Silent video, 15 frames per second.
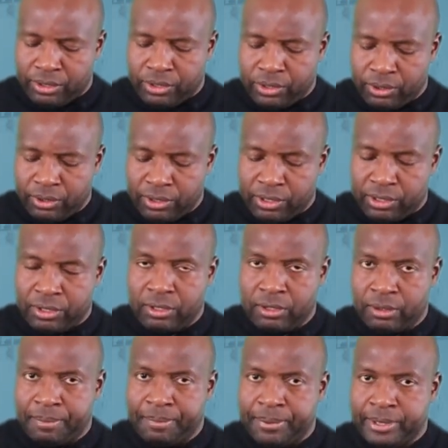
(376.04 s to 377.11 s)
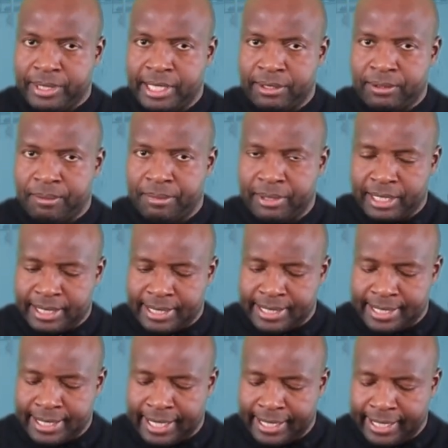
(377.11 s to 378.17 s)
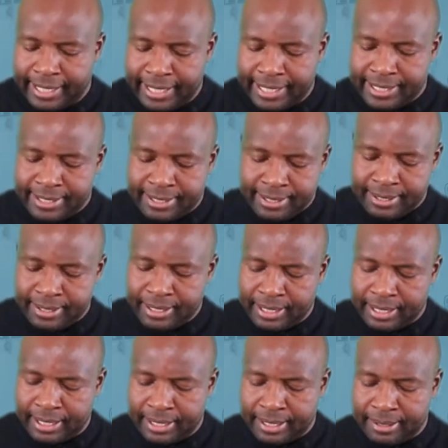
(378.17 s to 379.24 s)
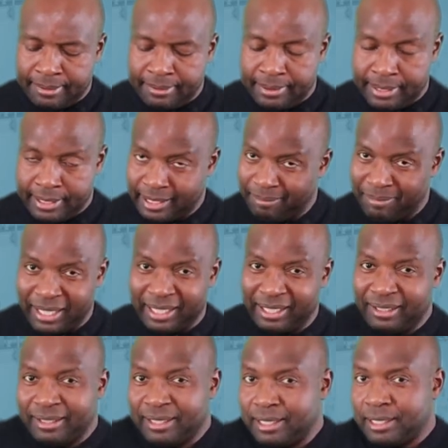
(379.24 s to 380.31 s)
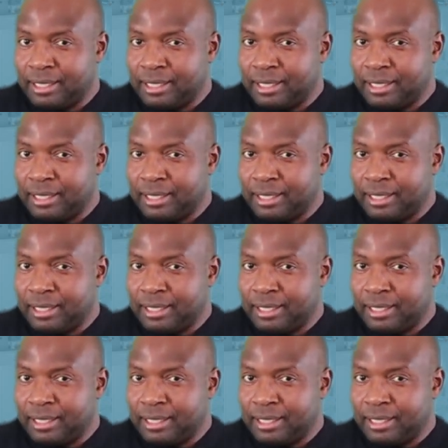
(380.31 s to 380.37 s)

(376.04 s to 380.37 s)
Don't stop chest compressions unless something,